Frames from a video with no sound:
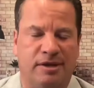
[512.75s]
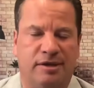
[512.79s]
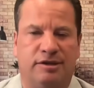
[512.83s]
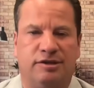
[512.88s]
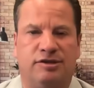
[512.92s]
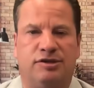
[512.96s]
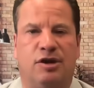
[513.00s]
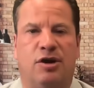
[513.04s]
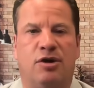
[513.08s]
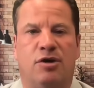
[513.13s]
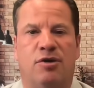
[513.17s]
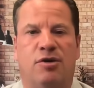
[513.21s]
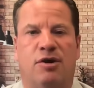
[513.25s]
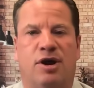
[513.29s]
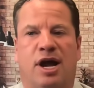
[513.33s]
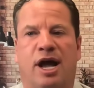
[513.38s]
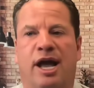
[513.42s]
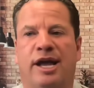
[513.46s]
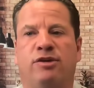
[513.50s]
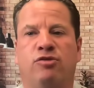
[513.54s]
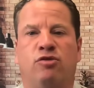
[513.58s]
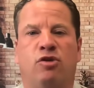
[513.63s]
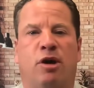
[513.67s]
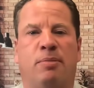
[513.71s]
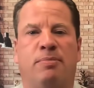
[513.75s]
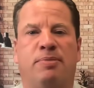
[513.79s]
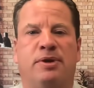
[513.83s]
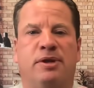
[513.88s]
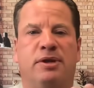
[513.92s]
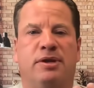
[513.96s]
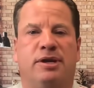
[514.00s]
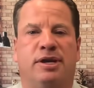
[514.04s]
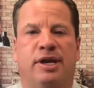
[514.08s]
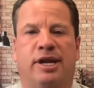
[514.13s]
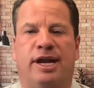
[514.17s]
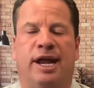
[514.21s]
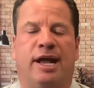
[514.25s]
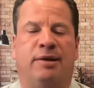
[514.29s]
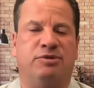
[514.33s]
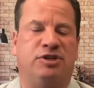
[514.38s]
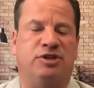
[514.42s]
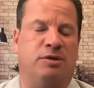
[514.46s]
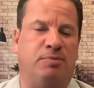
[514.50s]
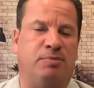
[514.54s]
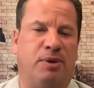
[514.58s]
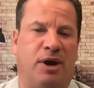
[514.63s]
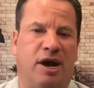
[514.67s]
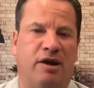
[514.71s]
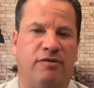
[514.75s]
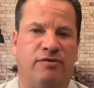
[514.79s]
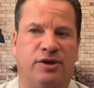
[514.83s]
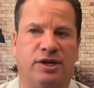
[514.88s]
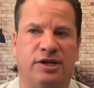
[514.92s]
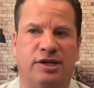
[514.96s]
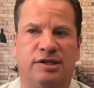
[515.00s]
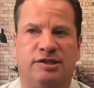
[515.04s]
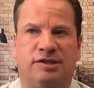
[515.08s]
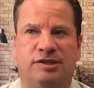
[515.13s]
So I grew up in abject poverty.